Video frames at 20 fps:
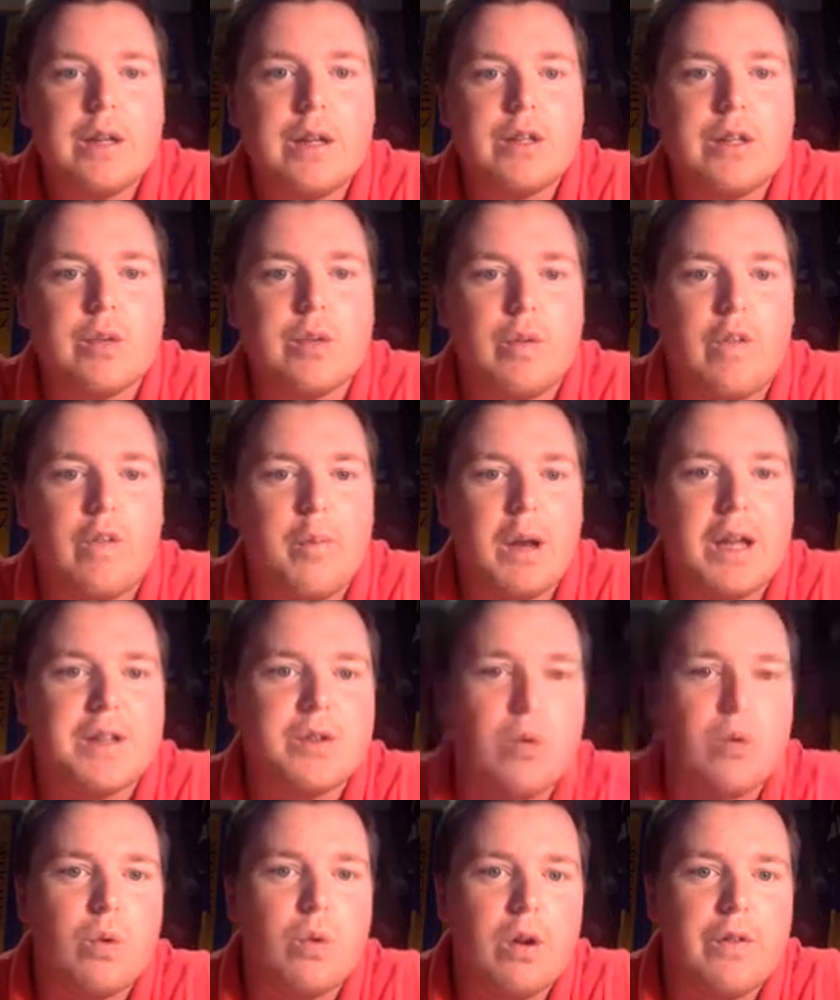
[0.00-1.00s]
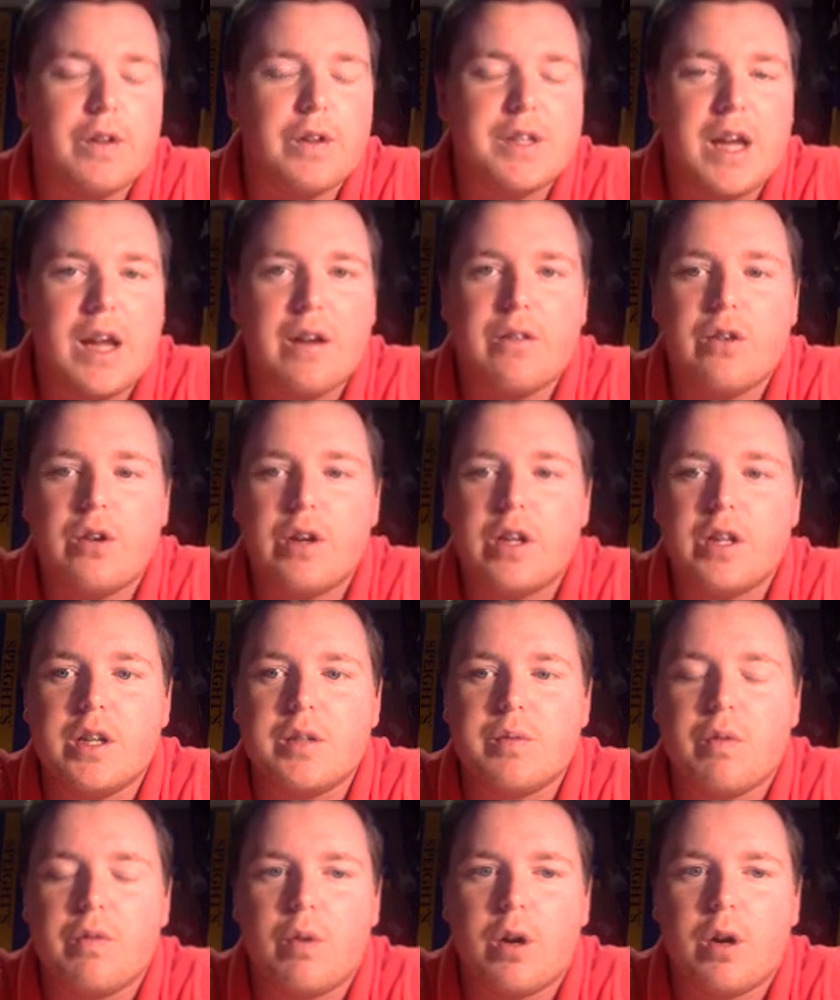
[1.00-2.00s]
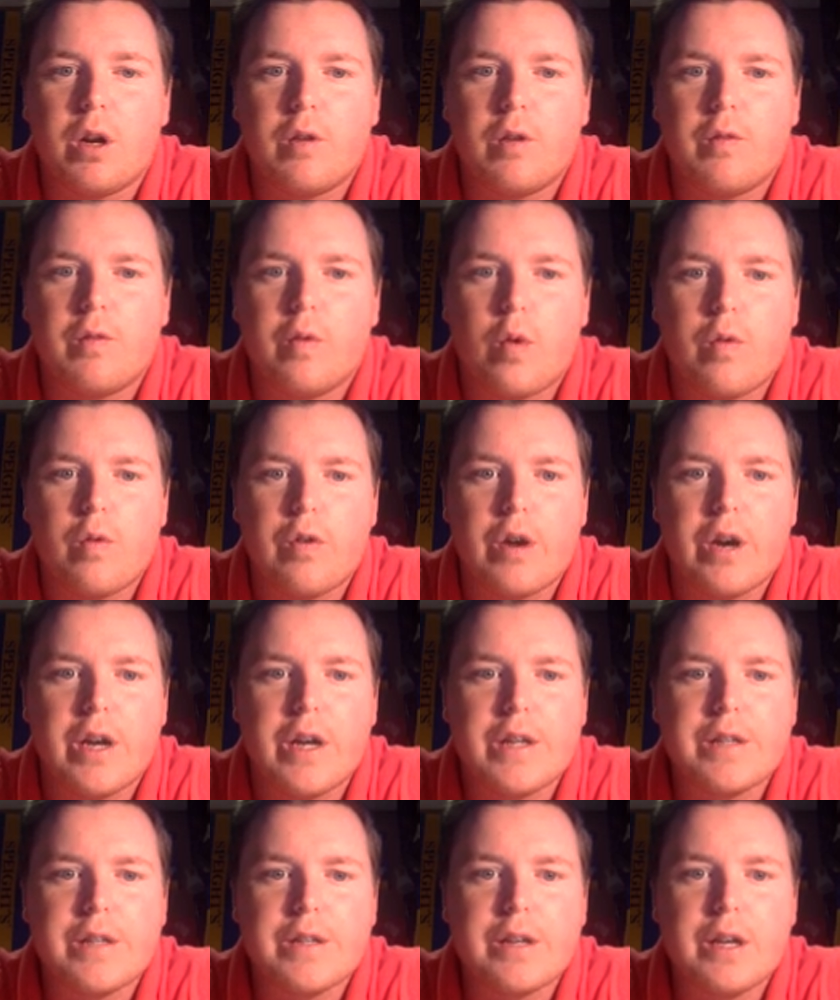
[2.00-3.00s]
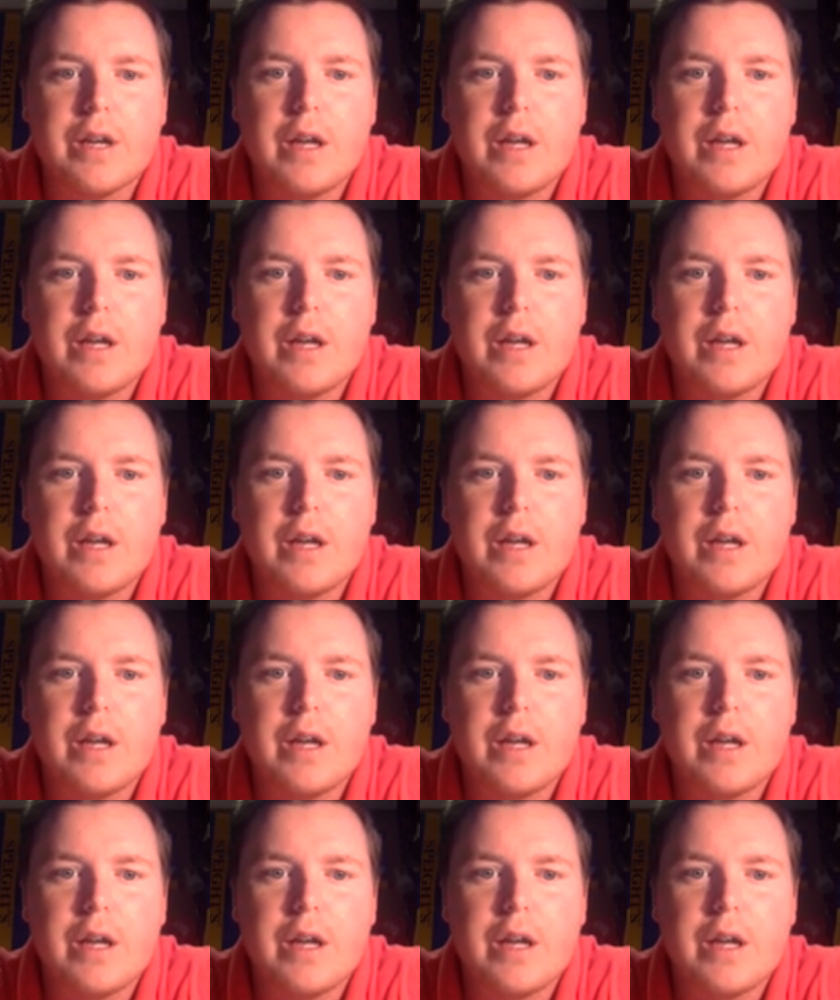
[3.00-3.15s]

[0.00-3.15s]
So we replace all of the tan 30s with 1 over root 3's.